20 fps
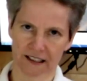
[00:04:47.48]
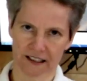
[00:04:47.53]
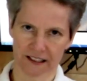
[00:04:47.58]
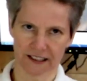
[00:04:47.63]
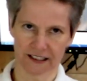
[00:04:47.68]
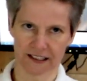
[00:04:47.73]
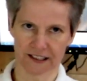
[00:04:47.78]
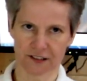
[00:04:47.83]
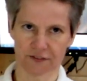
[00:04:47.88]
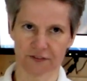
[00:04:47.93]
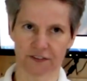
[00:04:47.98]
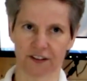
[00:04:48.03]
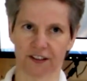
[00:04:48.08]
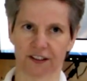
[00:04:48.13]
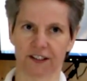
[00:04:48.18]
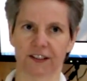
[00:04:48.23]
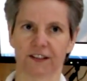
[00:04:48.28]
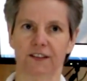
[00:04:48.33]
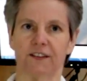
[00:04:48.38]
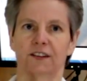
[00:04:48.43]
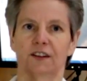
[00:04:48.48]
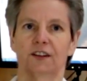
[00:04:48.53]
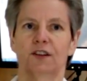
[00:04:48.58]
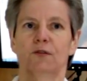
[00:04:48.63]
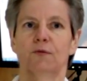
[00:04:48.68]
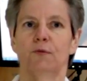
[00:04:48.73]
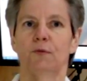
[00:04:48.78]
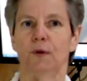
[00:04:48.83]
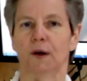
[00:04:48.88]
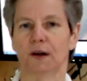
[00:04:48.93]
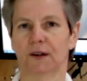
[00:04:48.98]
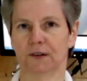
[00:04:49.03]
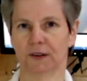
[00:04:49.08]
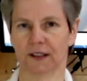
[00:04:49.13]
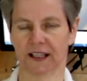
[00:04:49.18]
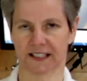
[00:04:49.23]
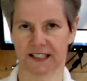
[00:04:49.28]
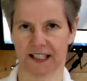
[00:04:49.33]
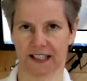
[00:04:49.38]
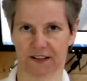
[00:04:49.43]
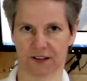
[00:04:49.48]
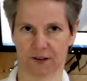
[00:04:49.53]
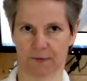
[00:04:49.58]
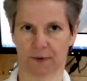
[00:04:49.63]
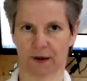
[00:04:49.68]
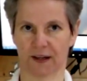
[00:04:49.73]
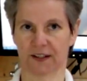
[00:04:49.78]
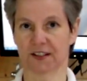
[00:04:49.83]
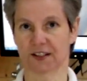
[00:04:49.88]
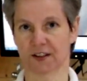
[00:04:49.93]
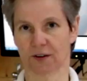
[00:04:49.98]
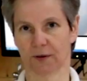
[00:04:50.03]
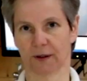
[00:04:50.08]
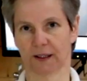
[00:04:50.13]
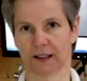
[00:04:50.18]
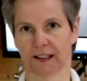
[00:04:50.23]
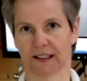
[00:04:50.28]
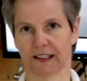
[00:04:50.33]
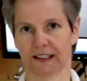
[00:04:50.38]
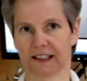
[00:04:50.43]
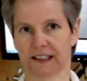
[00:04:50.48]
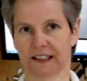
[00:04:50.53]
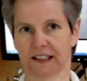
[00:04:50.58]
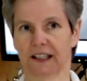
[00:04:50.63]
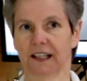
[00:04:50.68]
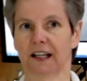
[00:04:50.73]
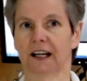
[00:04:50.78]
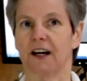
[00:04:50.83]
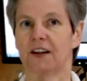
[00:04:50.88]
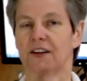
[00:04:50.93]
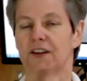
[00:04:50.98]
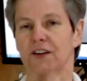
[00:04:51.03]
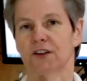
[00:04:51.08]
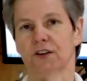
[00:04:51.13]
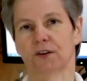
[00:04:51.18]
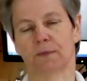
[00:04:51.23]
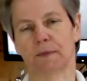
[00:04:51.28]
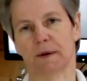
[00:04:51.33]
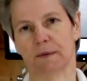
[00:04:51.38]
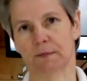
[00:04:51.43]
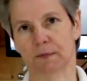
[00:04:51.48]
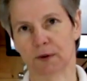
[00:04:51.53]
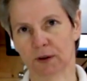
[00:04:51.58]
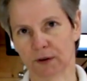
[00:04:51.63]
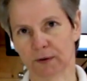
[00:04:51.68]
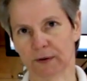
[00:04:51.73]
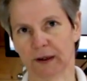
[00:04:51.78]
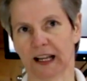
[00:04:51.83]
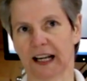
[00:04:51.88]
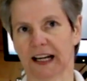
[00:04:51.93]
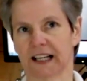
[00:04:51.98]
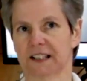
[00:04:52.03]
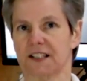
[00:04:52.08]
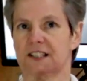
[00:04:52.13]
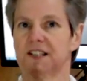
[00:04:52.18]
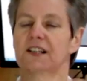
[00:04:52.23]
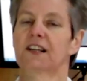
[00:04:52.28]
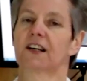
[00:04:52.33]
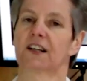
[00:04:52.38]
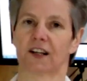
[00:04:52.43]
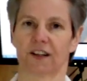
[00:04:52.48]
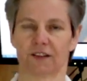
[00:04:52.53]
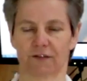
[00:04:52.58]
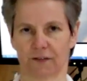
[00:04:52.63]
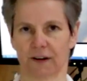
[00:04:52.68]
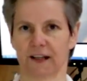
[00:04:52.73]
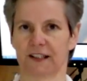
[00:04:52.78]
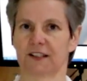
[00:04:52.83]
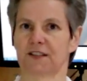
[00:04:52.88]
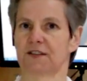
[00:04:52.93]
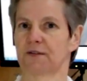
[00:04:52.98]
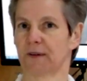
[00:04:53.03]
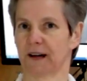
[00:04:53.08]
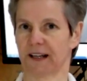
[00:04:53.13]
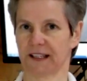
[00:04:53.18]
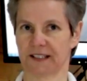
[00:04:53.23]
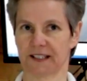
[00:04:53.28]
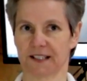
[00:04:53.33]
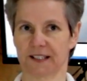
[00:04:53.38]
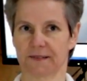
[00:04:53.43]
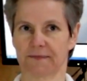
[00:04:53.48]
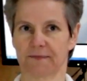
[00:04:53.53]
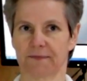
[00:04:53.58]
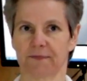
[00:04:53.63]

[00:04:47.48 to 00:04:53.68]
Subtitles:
likely to find that you won't get out of breath so quickly and that you'll be more relaxed and ready to race.